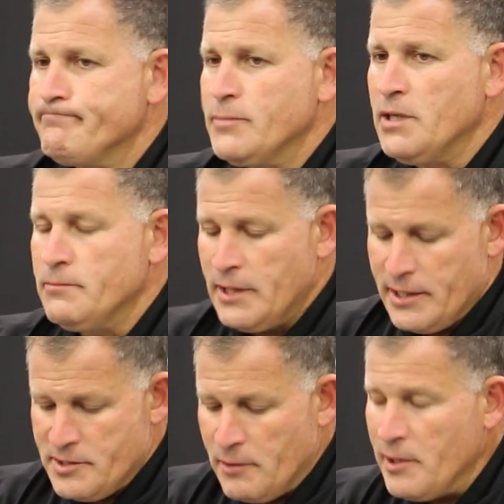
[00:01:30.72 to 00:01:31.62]
But like I
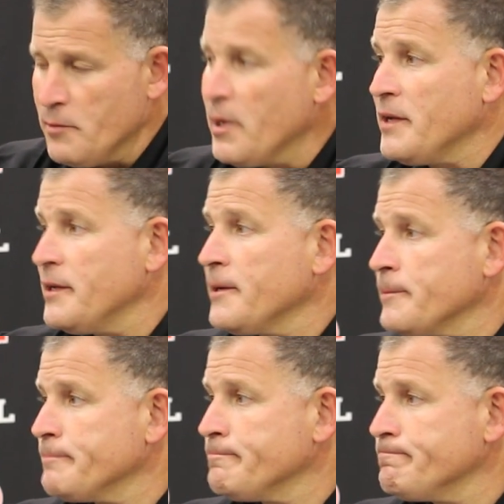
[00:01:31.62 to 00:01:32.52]
said, we had a bad day,
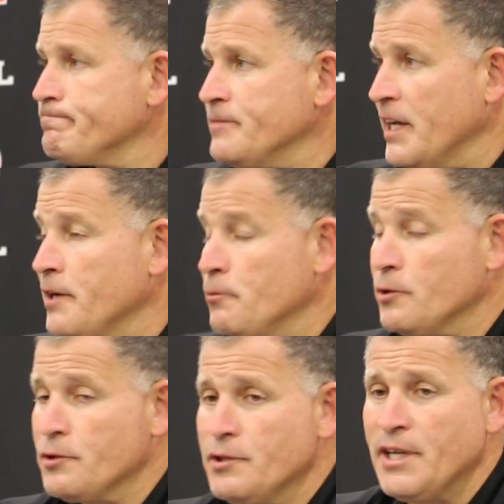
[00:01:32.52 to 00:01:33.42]
and they had a
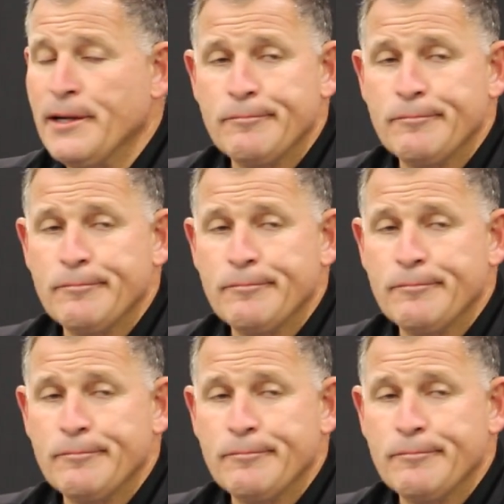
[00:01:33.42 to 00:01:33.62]
really good day.